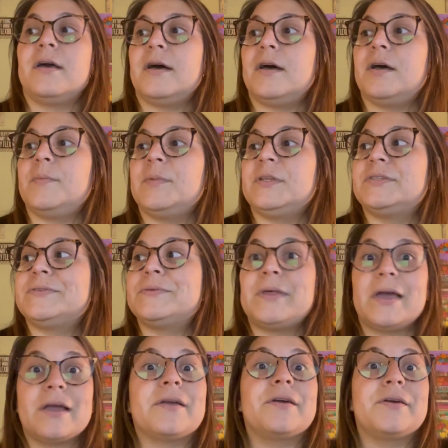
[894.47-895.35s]
And so
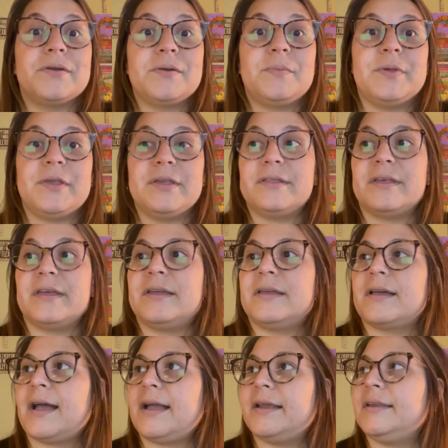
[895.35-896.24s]
that could be
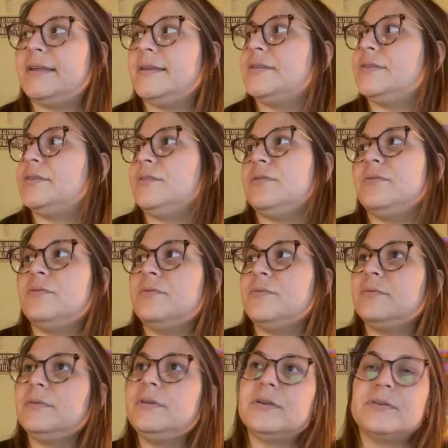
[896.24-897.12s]
like, I need
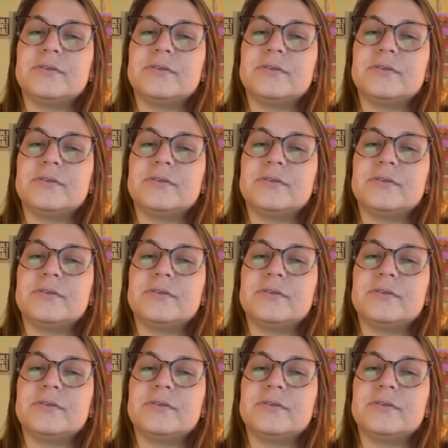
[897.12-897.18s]
to,